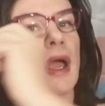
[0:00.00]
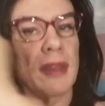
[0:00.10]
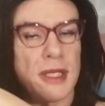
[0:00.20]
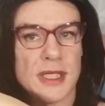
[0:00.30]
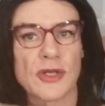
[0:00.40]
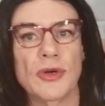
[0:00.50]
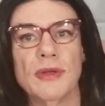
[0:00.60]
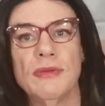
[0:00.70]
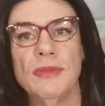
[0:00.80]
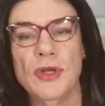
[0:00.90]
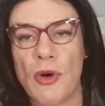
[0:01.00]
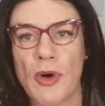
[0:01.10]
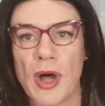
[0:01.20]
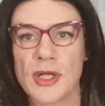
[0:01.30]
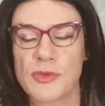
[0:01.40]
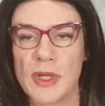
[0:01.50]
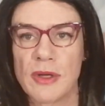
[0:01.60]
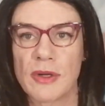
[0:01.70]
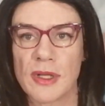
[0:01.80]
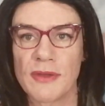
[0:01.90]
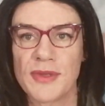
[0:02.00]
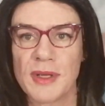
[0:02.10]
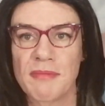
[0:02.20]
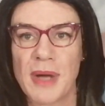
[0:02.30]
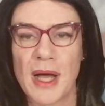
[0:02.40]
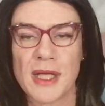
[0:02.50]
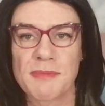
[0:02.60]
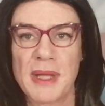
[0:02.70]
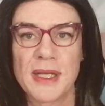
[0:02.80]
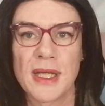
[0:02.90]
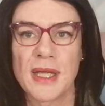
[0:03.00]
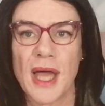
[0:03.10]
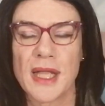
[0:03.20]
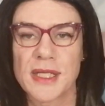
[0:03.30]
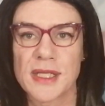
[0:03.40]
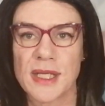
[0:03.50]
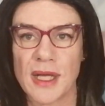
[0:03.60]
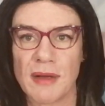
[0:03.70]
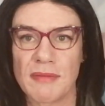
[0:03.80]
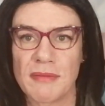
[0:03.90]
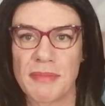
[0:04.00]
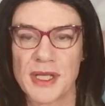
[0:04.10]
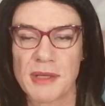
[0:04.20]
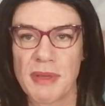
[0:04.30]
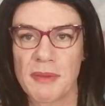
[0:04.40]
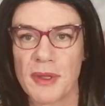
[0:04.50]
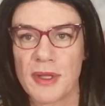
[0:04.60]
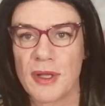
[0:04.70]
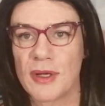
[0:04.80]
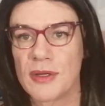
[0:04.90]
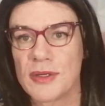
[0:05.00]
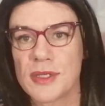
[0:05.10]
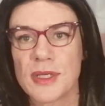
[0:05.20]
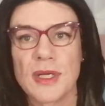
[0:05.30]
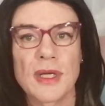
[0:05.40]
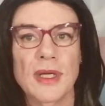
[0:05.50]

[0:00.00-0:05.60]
And this is good. Your guy's really good at lifting bars, bending gates, punching people on the nose,